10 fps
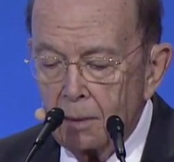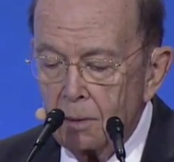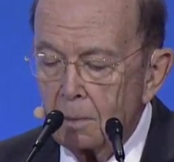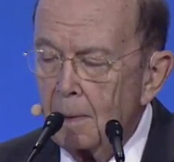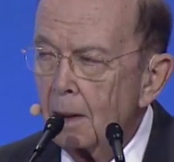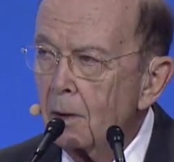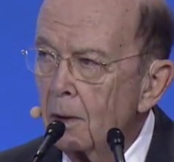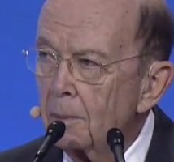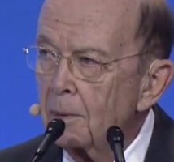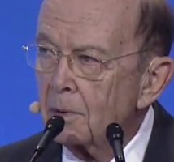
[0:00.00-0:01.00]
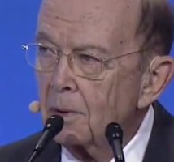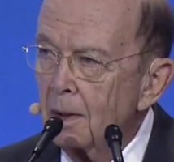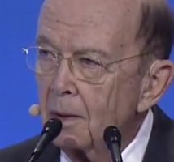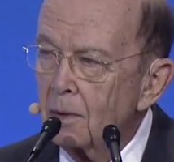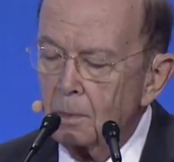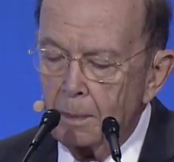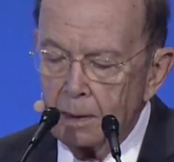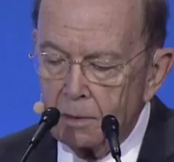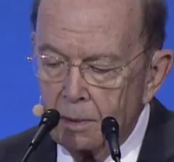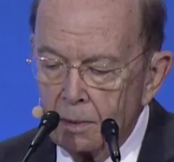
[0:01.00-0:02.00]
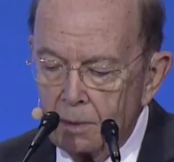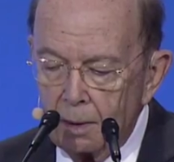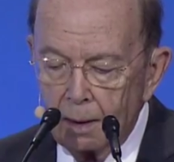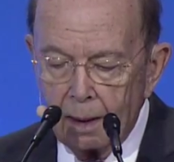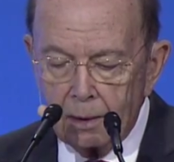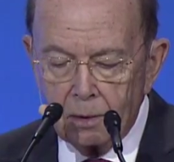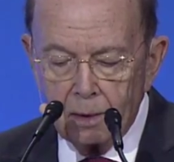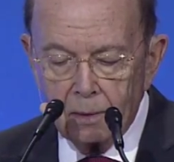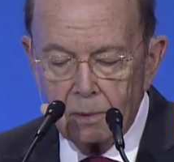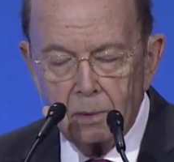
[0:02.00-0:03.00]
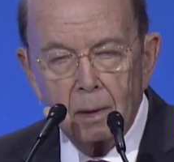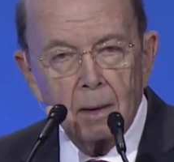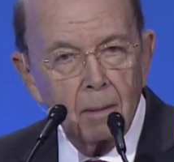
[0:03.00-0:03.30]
to make overseas business connections